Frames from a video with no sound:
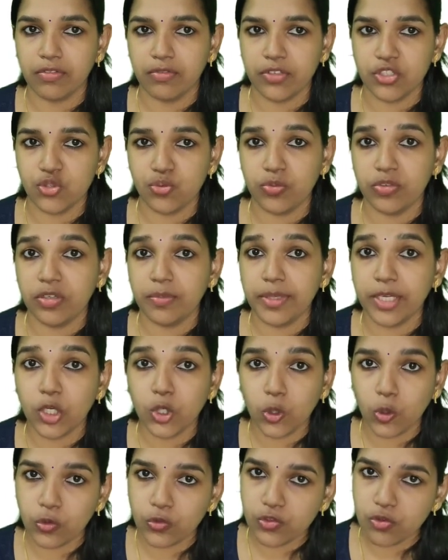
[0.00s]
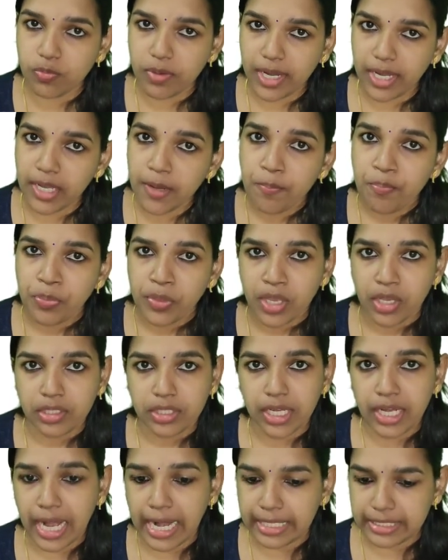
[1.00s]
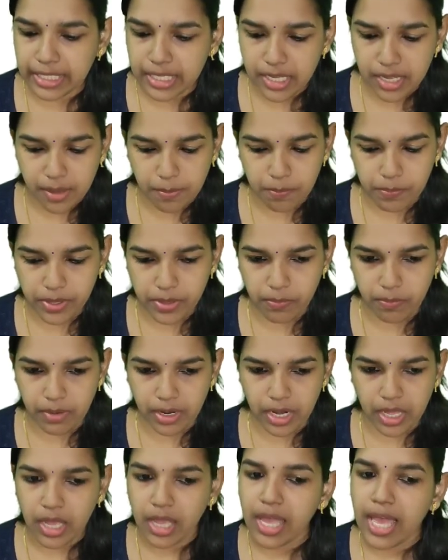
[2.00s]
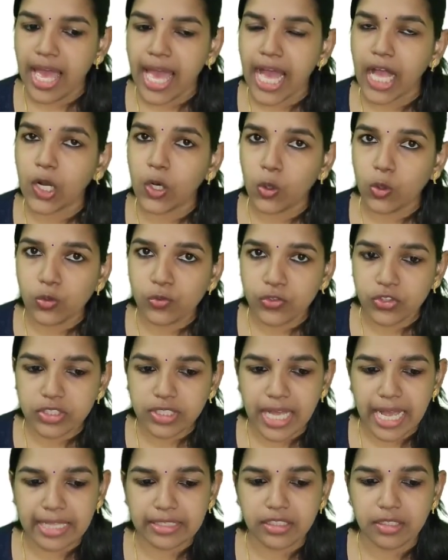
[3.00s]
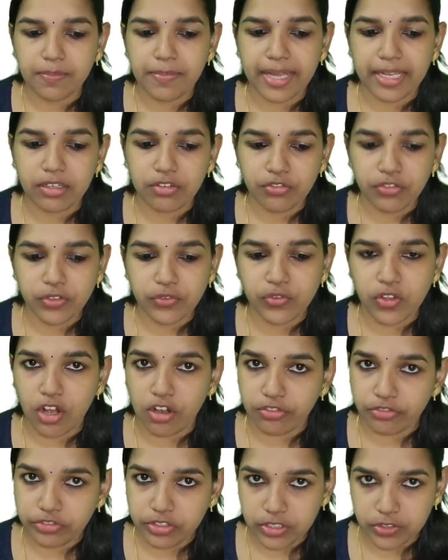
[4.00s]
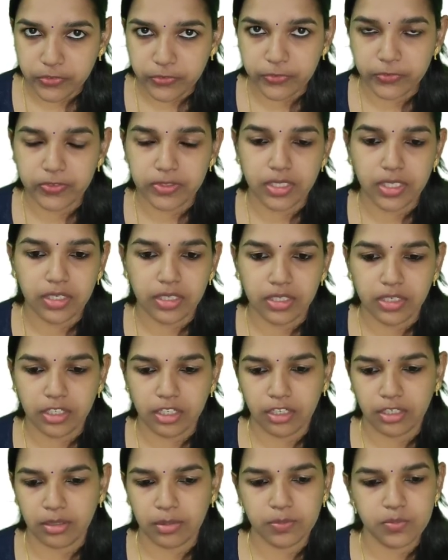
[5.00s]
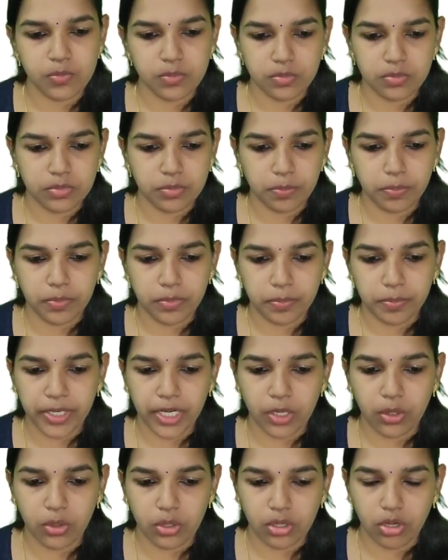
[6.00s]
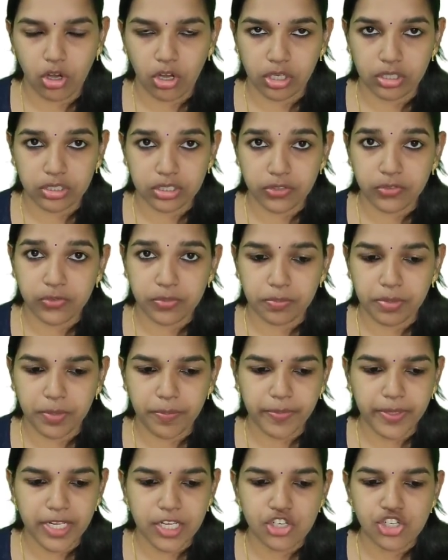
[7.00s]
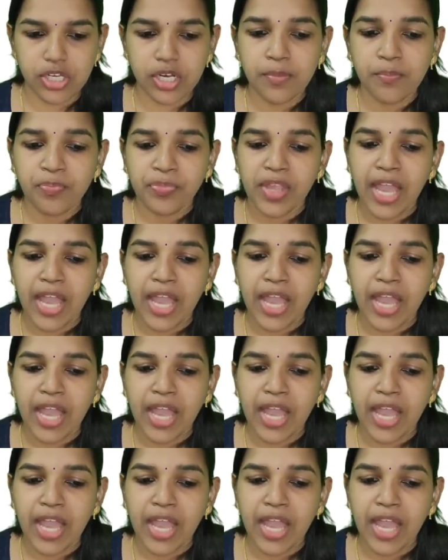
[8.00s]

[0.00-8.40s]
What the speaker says: which will be caused by the Adi Brahmana. And also the other benefits of this prayog or this preparation,